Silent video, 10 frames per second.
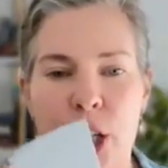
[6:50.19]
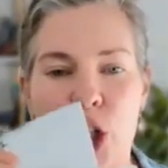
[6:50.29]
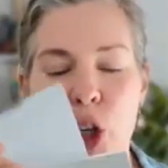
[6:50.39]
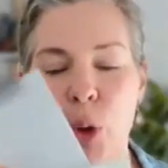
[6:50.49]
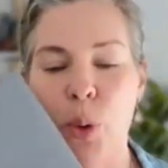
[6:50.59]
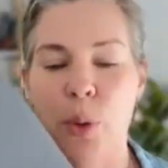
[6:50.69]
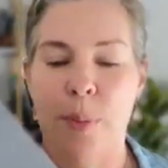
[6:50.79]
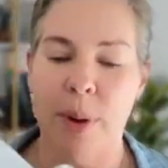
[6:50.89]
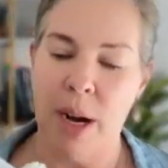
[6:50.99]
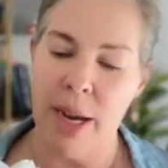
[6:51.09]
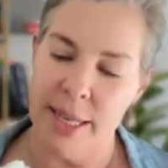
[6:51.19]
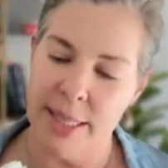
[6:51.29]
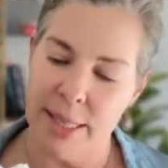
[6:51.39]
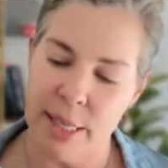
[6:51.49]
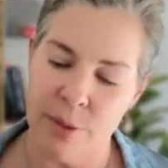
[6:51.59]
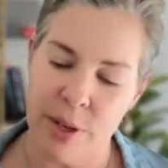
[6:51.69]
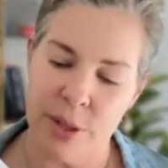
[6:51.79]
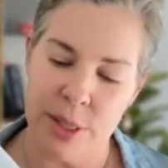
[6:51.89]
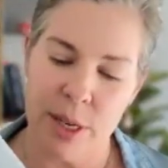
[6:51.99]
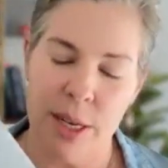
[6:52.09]
to my Six Figure
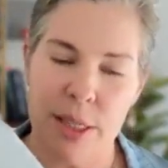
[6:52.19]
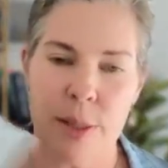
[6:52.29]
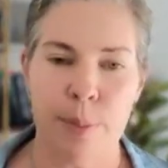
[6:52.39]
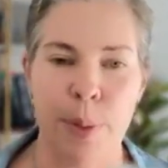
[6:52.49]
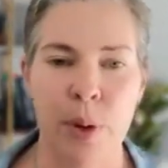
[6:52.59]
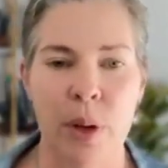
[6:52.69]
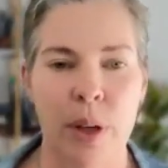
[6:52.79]
Stylist book.